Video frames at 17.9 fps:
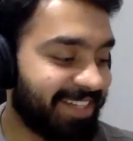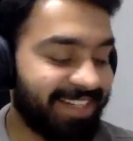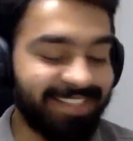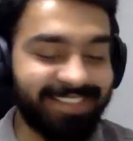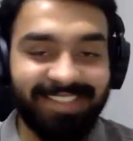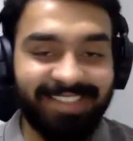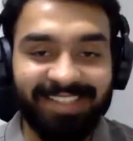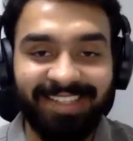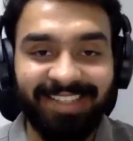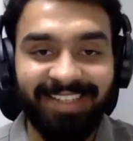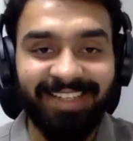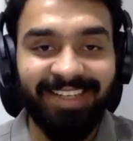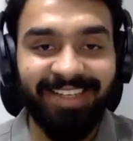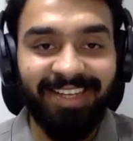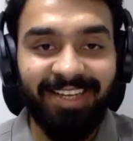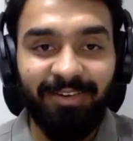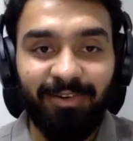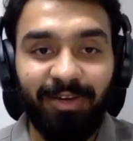has.
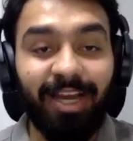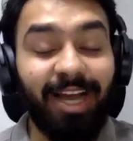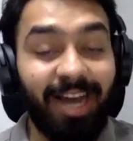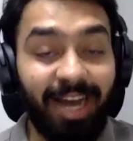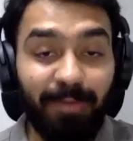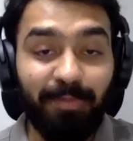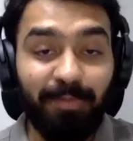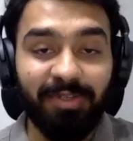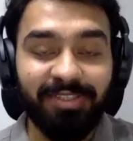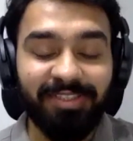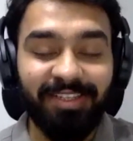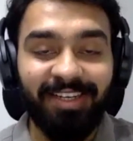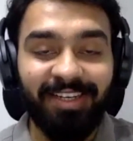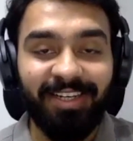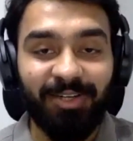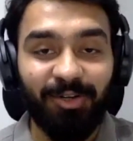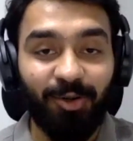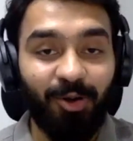Well, I personally
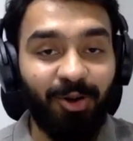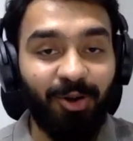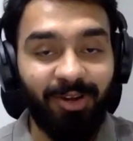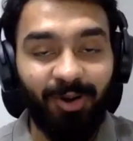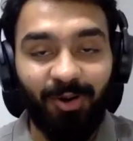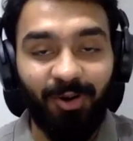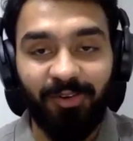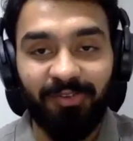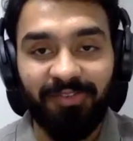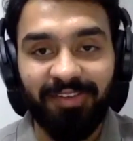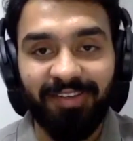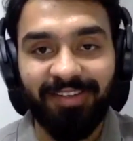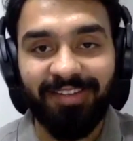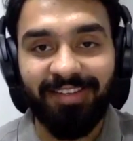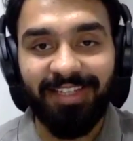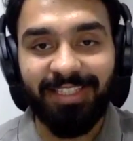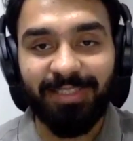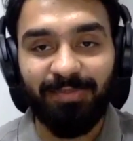draw a lot of
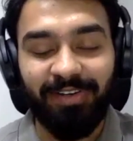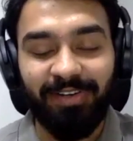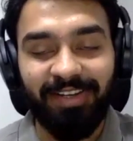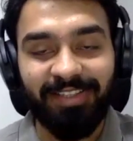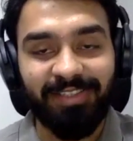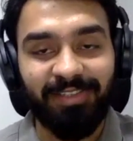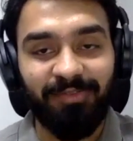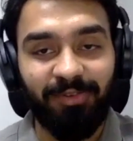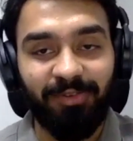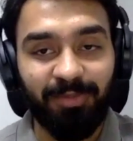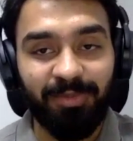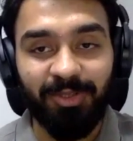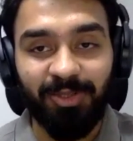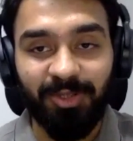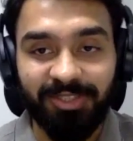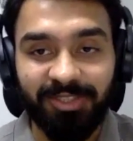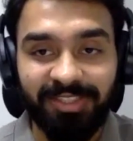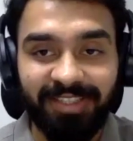inspiration from
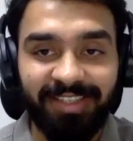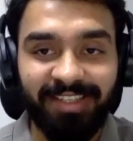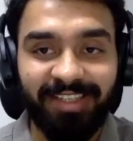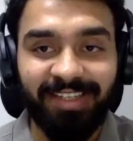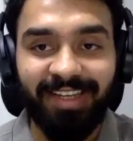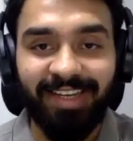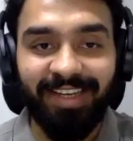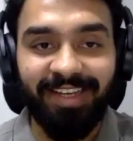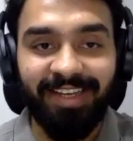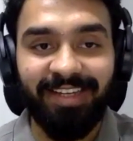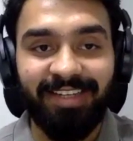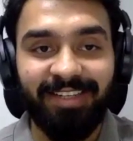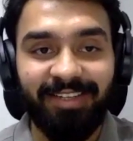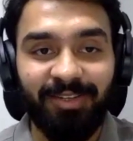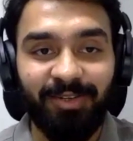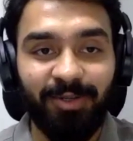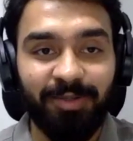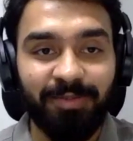your journey, and
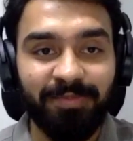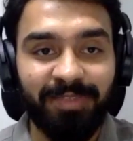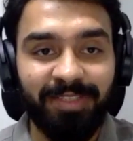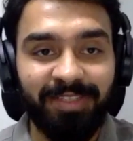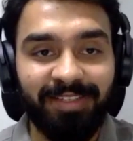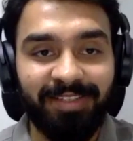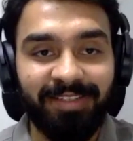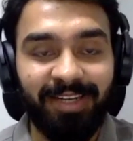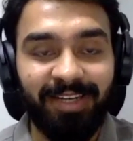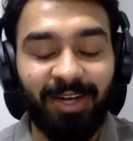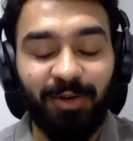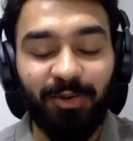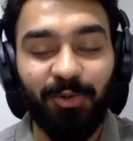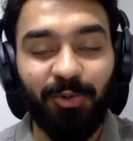how you